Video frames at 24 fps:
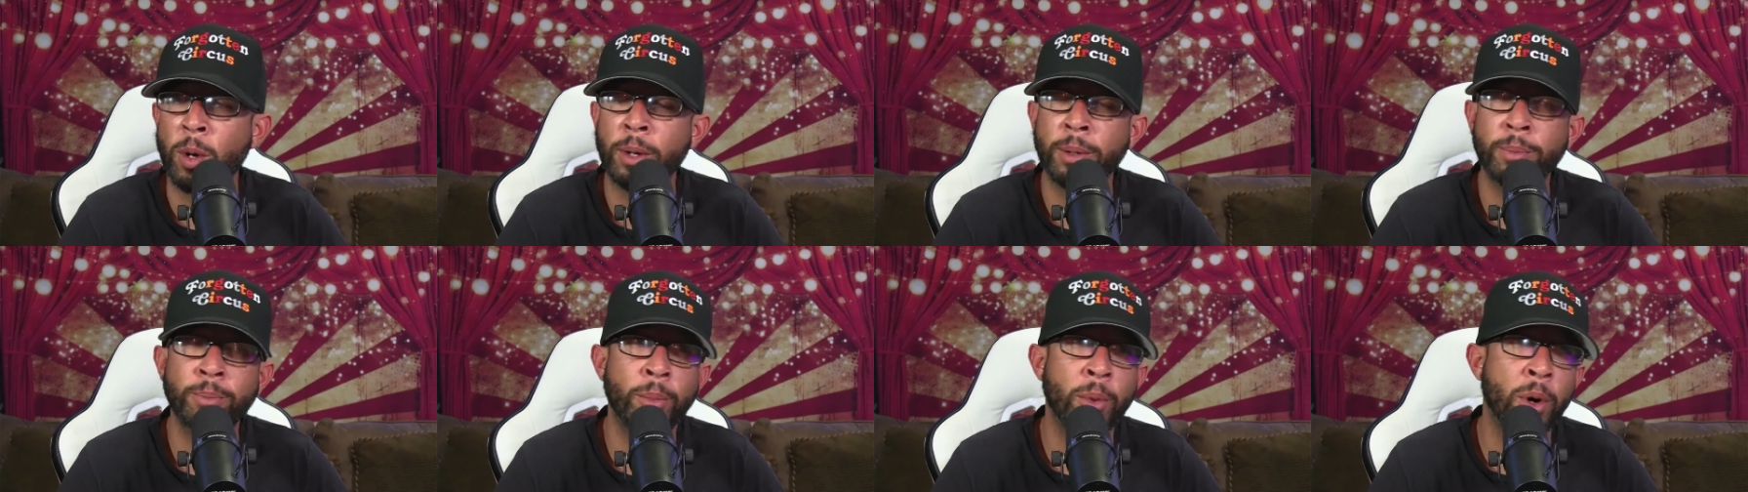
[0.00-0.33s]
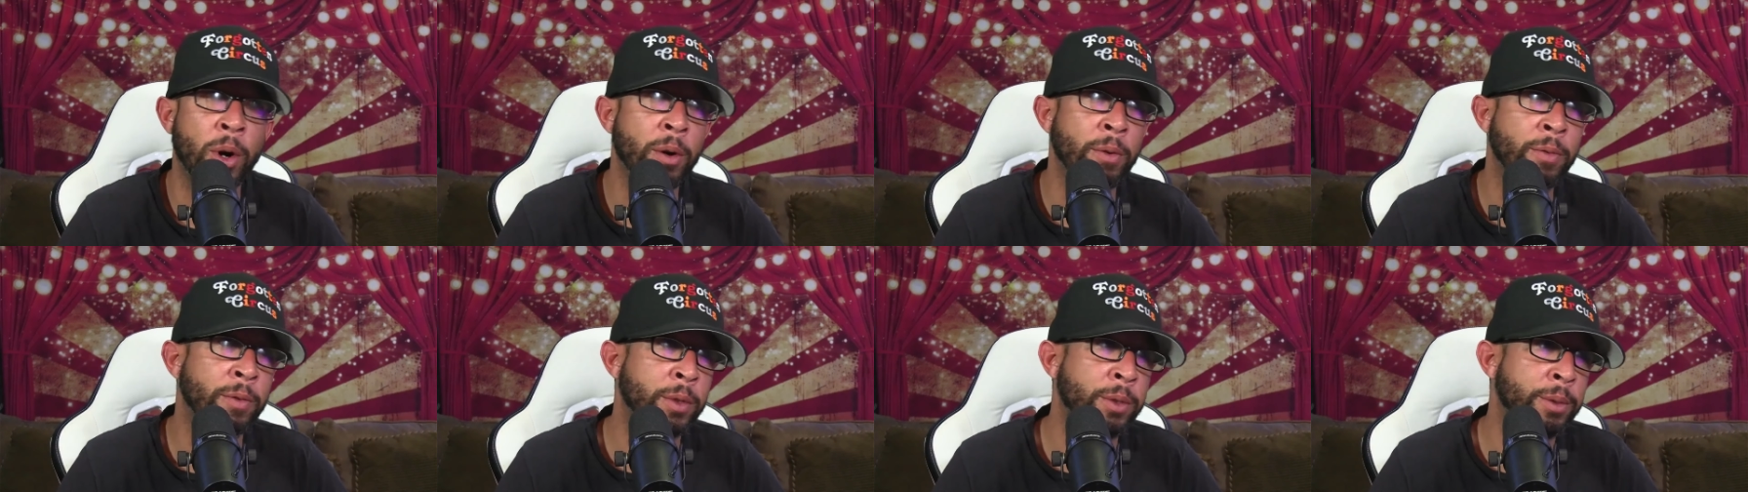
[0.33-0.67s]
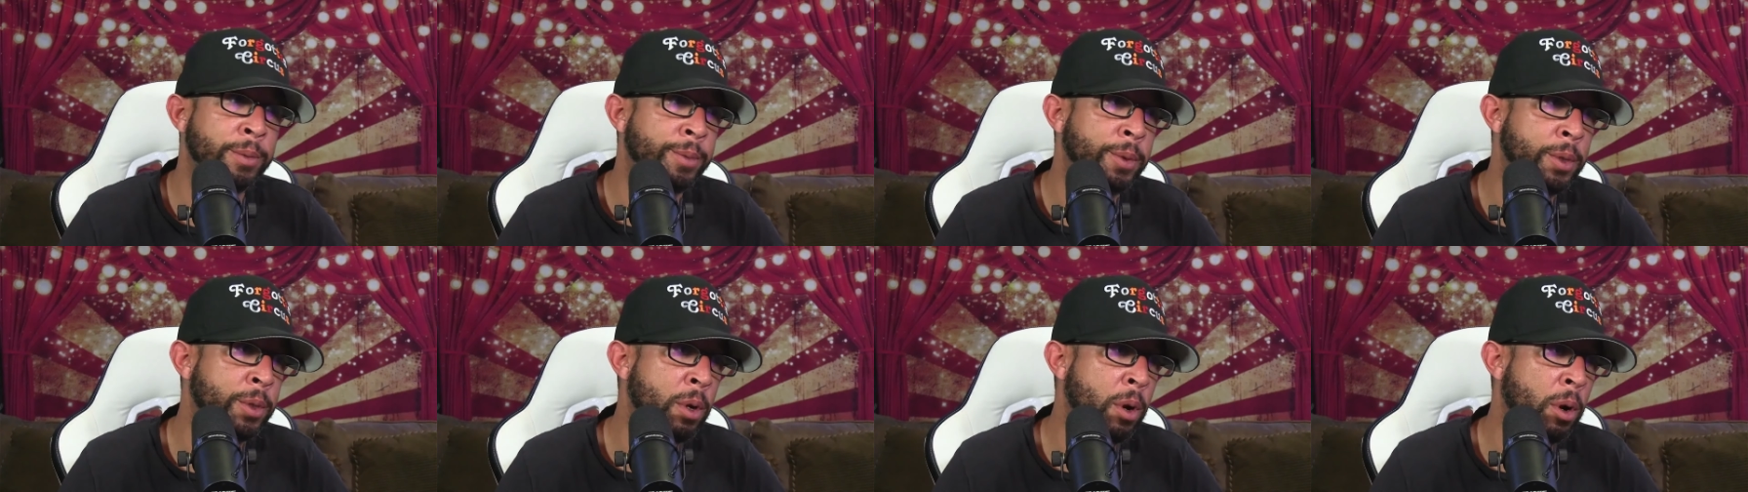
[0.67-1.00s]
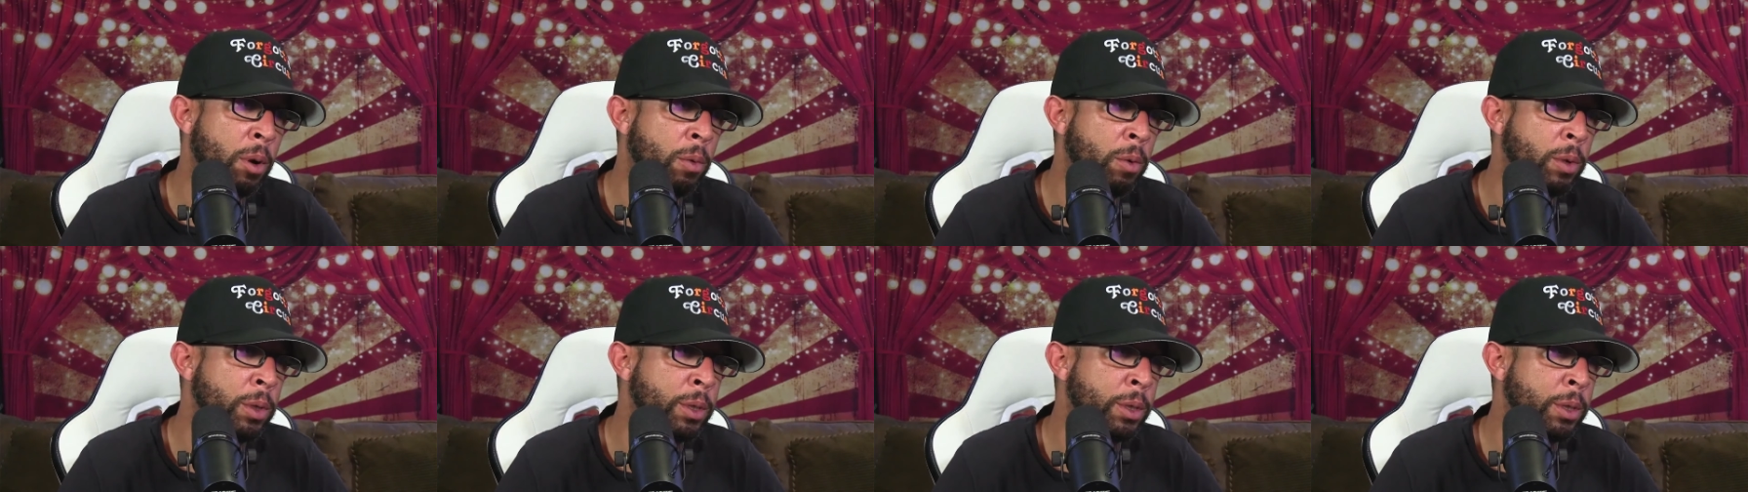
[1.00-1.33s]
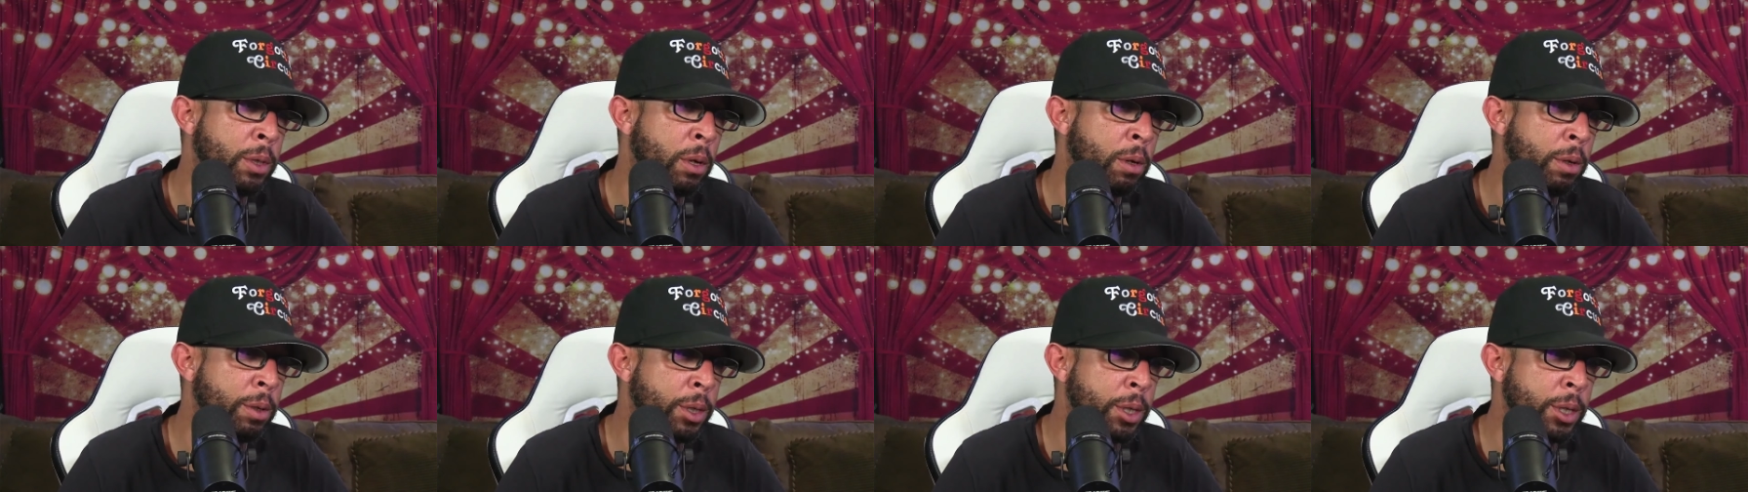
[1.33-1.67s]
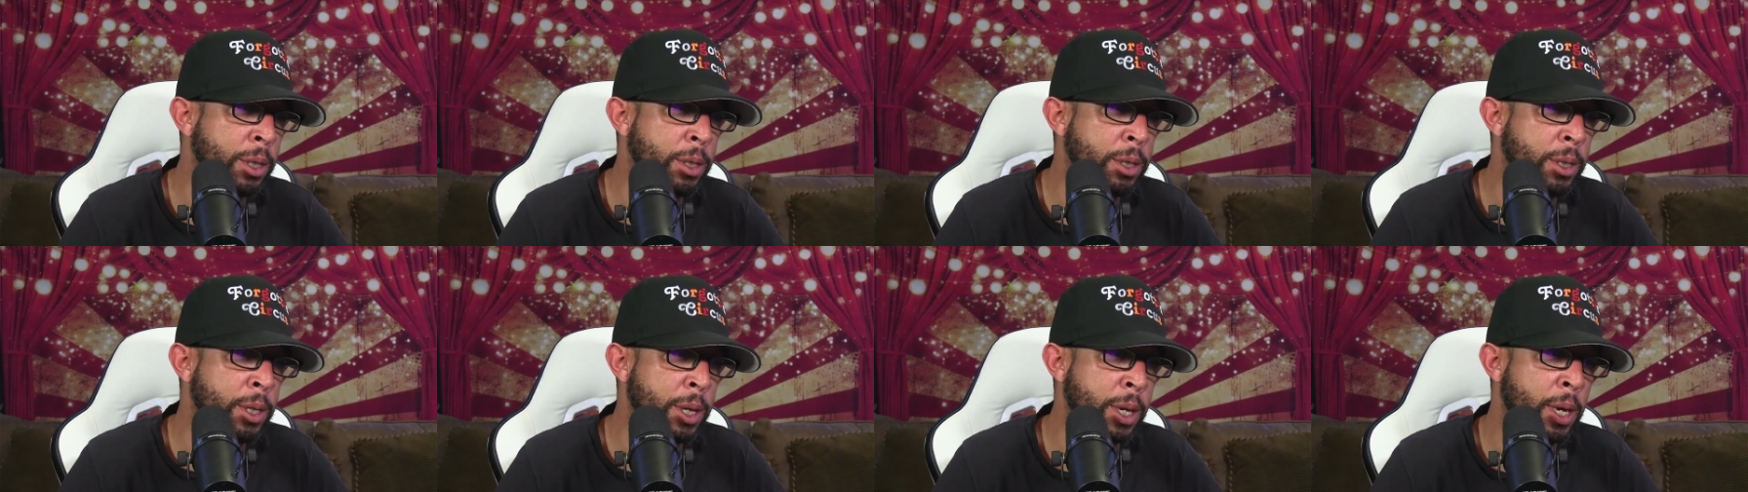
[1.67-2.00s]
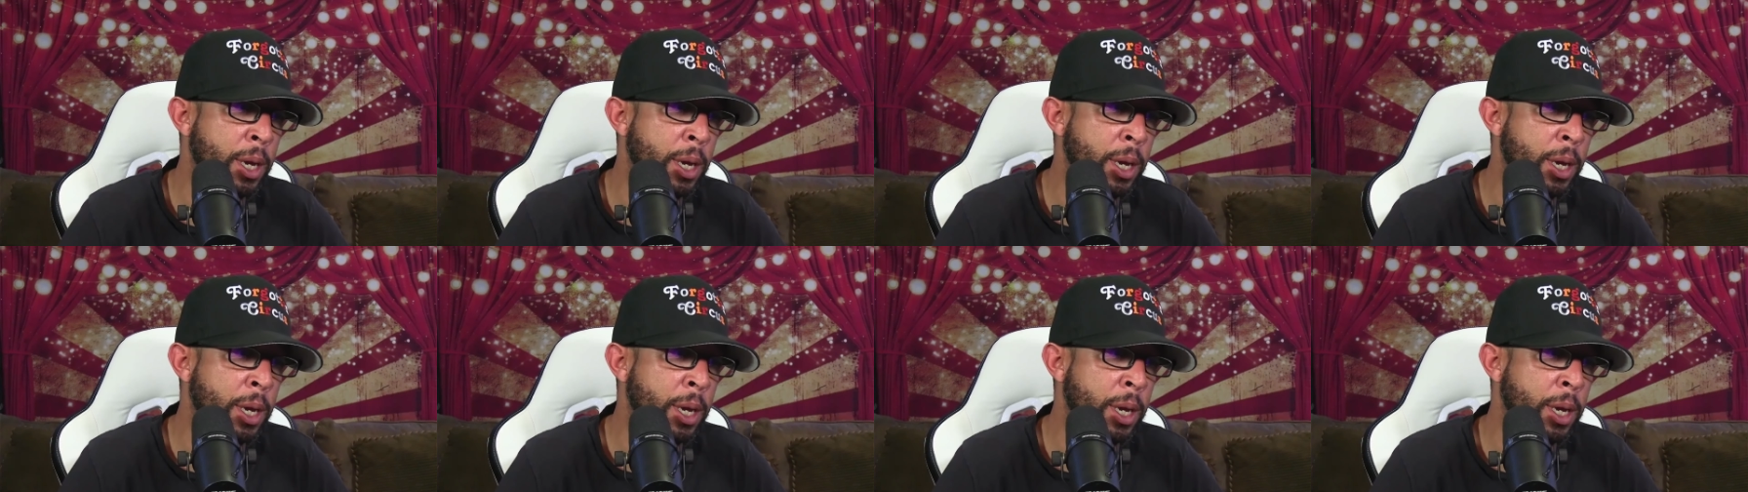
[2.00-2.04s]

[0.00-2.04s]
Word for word: Marvel, Star Wars is all Disney.